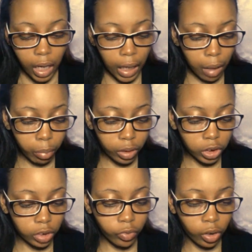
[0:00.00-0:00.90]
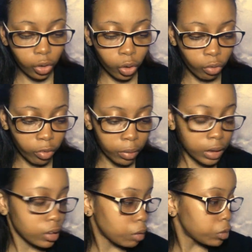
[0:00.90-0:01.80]
I got books just falling all over the
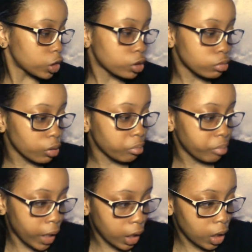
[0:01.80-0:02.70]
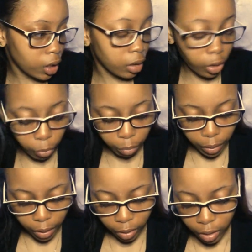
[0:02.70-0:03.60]
place, so let me just throw them back in a little
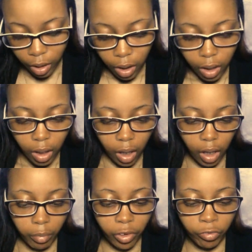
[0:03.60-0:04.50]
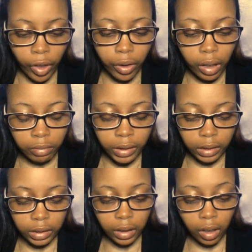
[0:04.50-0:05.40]
bin. The Failure
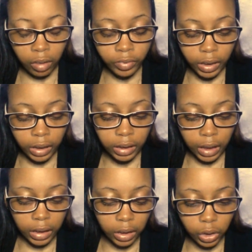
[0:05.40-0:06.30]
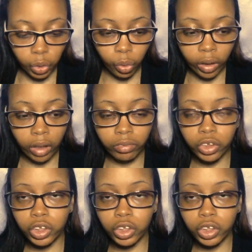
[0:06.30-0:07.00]
of Success, The Story of